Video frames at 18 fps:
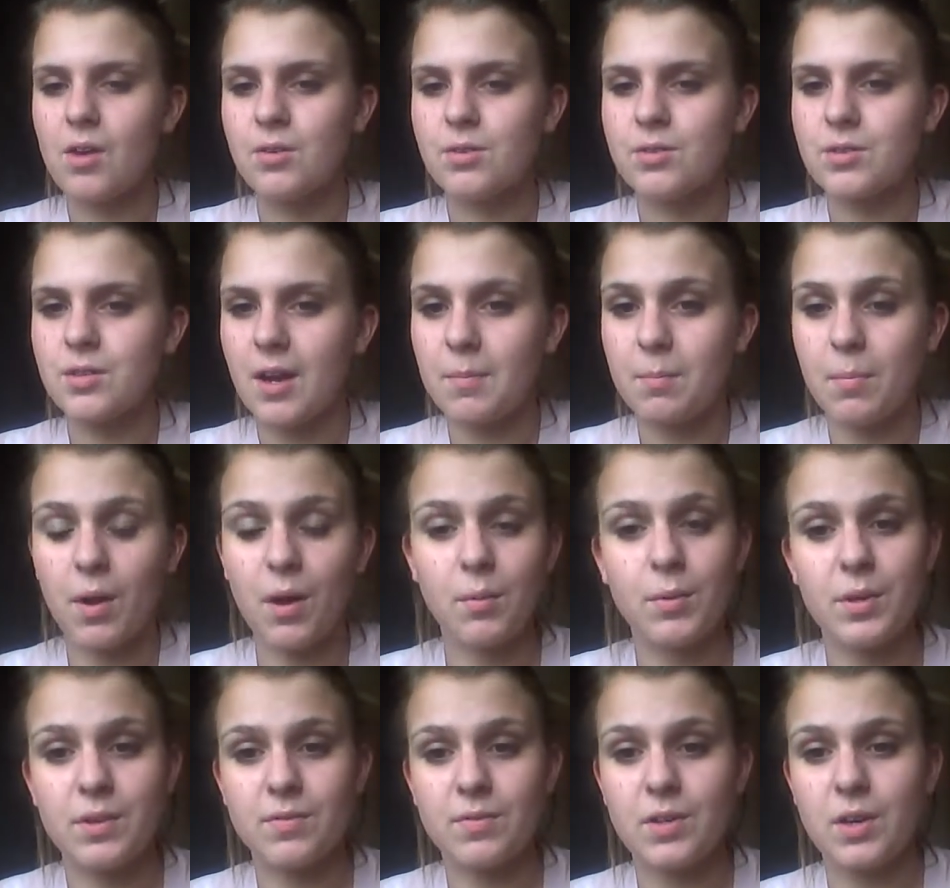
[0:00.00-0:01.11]
So, but I
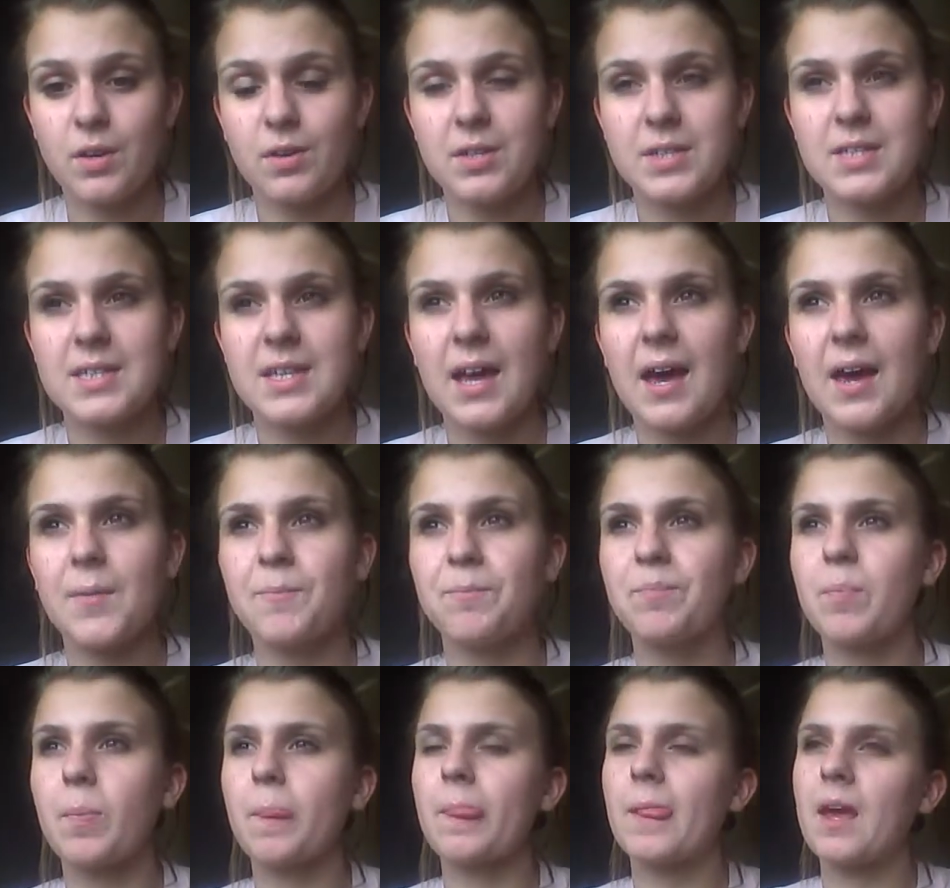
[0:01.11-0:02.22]
would have used that.
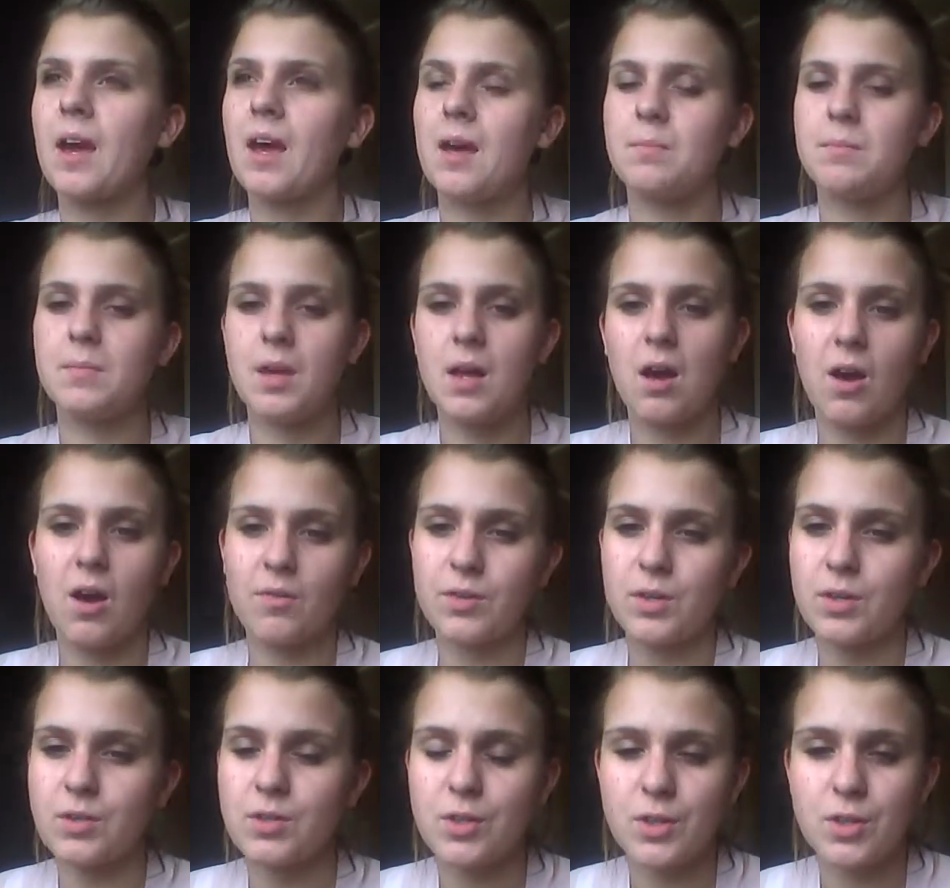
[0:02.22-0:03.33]
I've
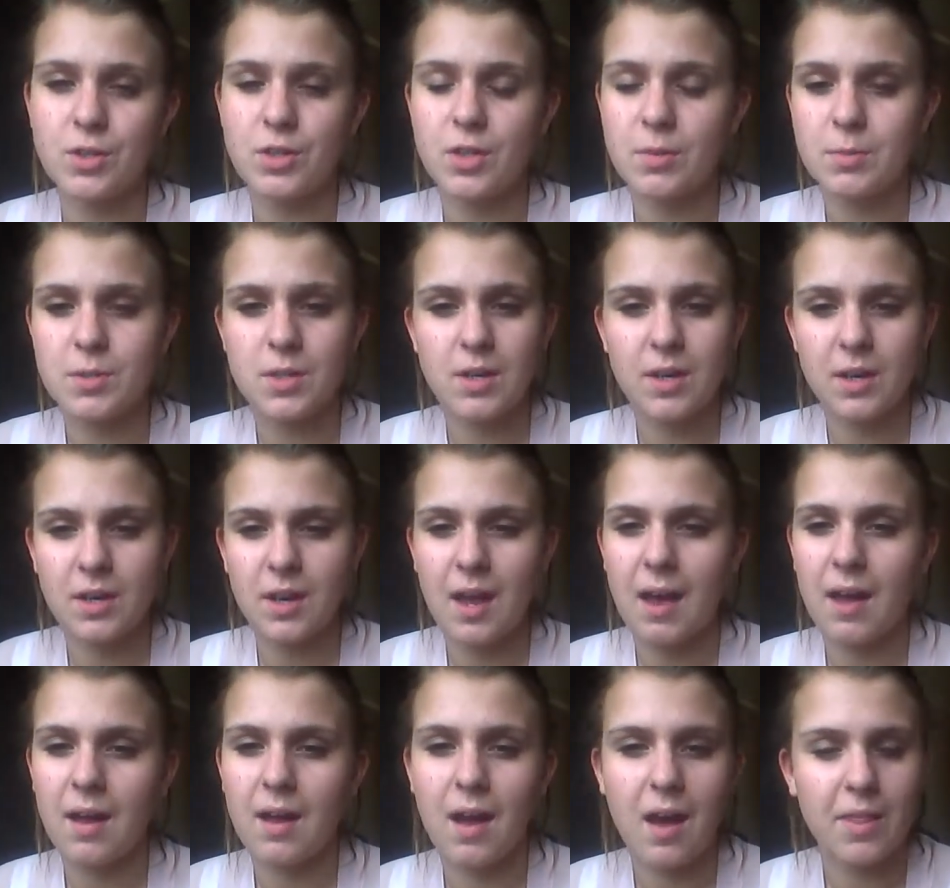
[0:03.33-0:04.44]
used YouTube to look
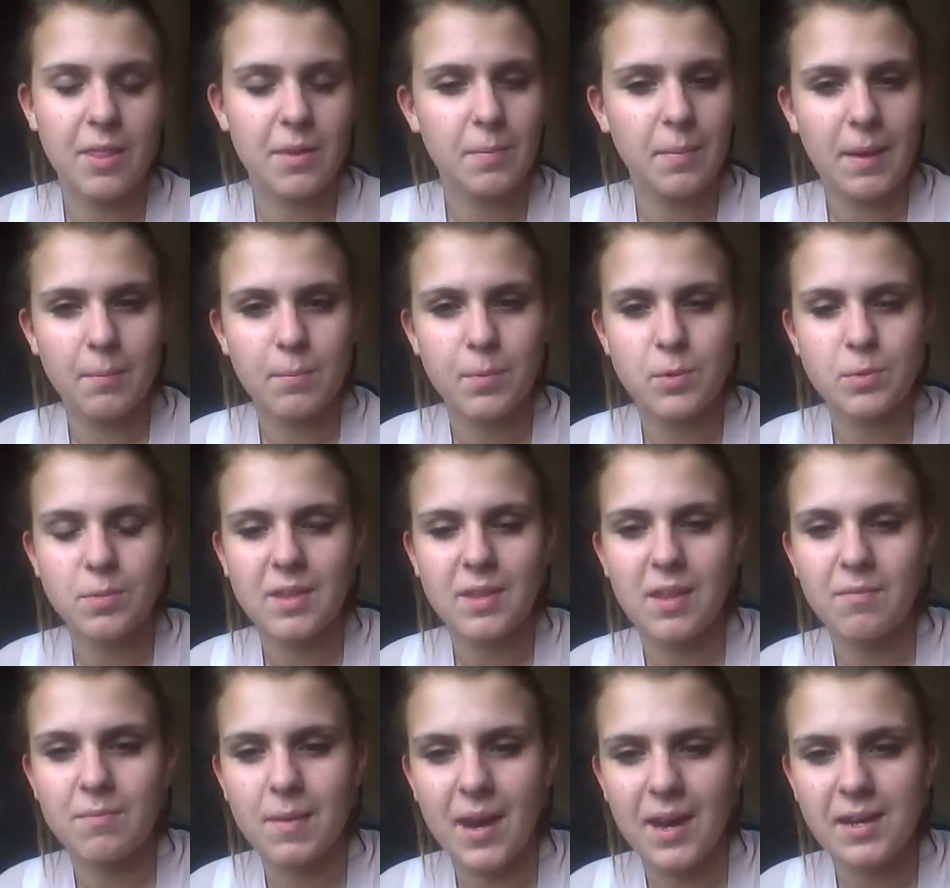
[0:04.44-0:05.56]
at other people's when
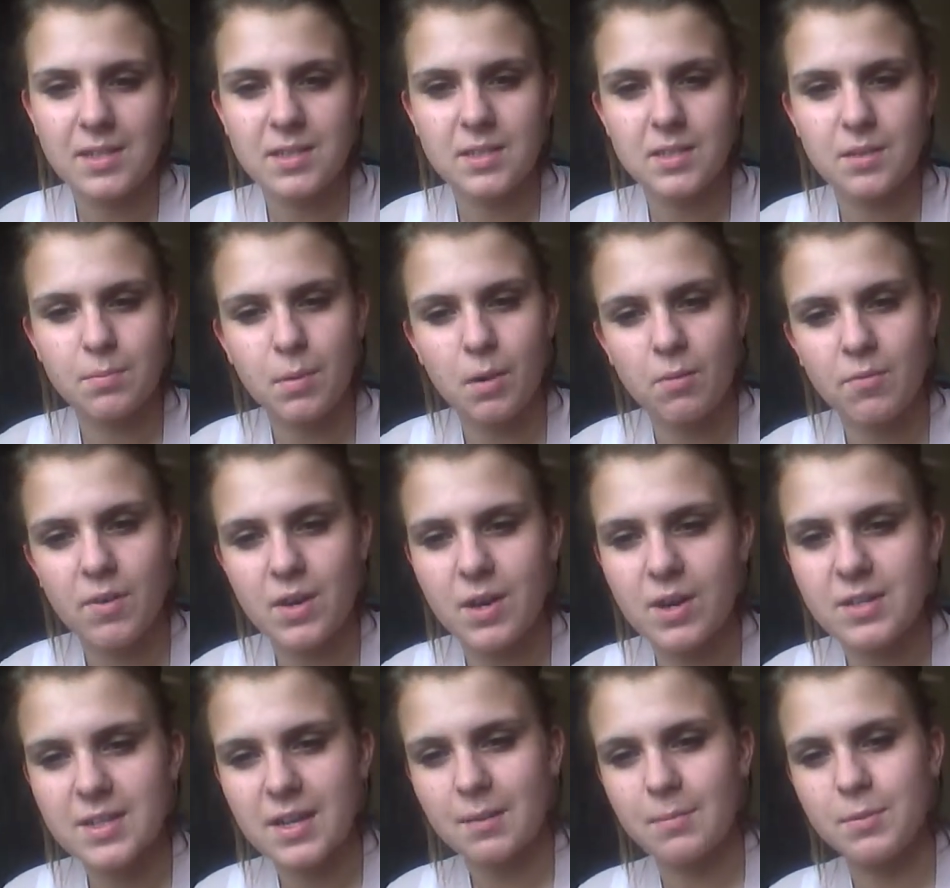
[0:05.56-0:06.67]
they've made pop
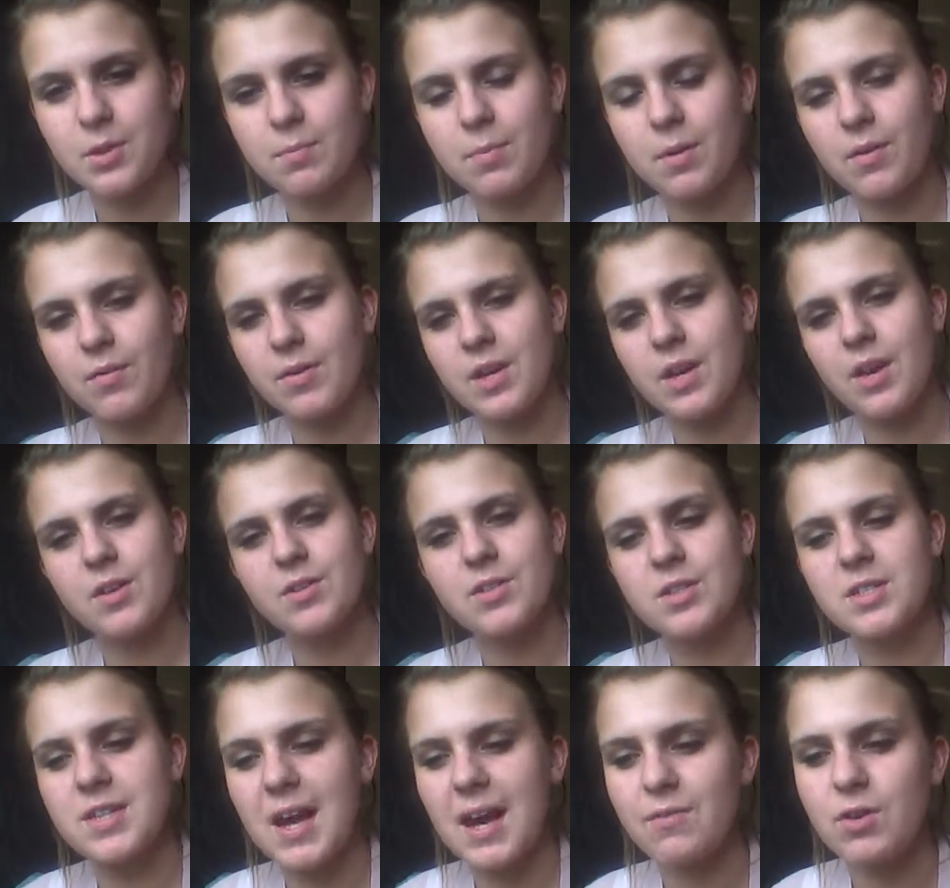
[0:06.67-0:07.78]
videos, amateur pop videos,
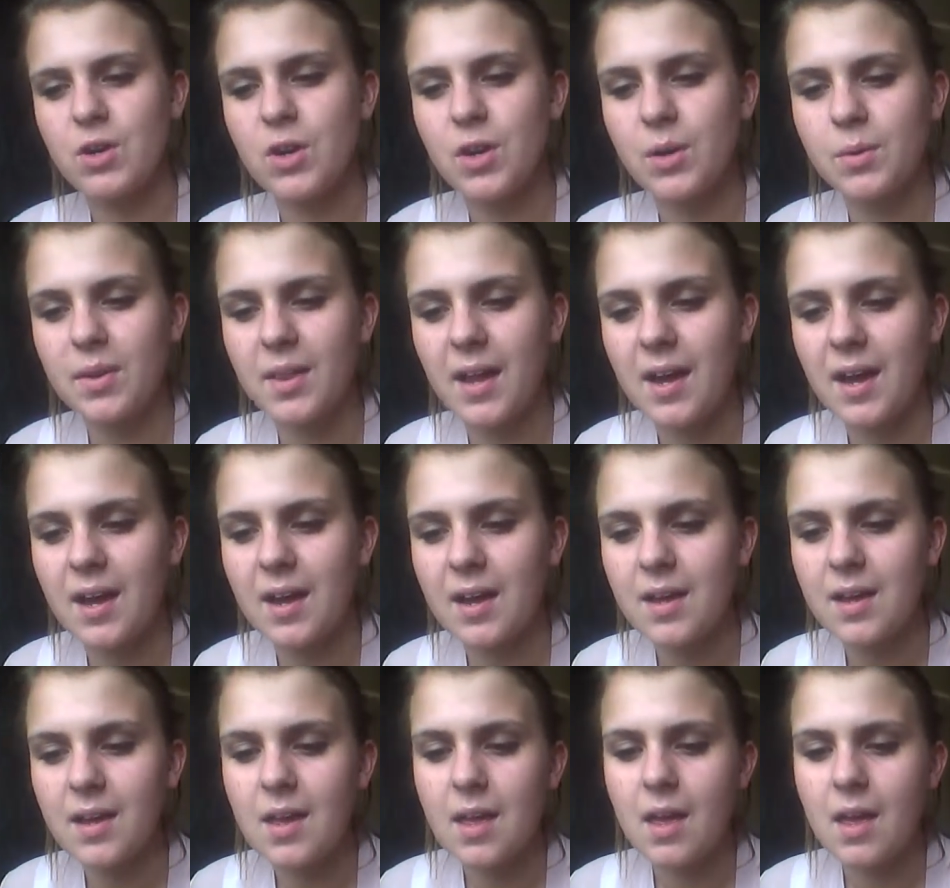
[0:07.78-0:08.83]
just to have a look what they are.